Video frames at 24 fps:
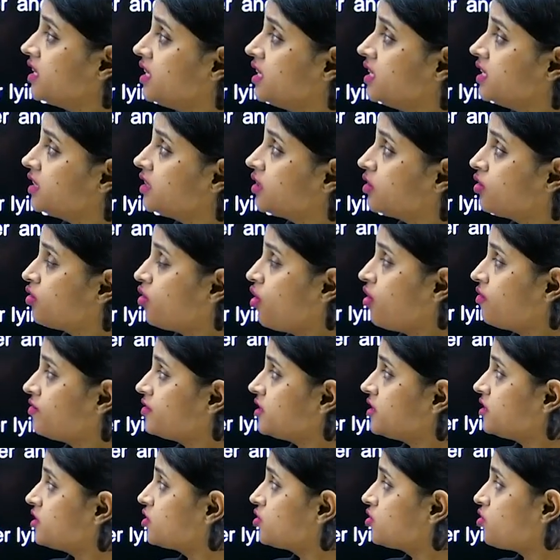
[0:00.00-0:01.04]
the
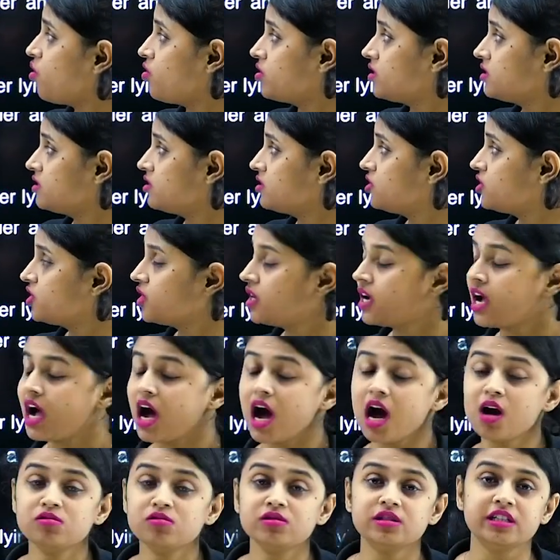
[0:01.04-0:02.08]
crofter's cottage?
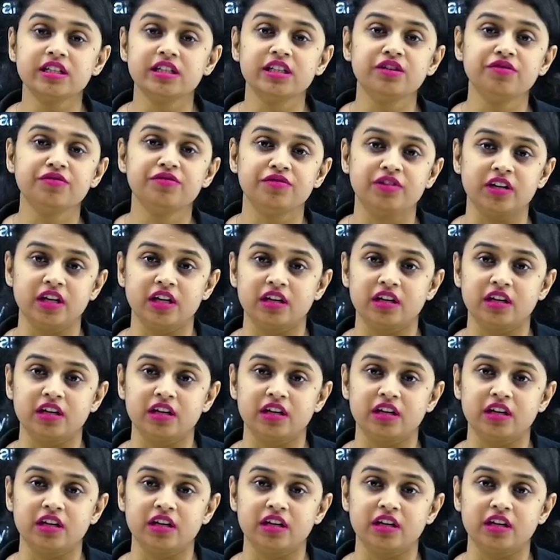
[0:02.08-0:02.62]
How did he feel?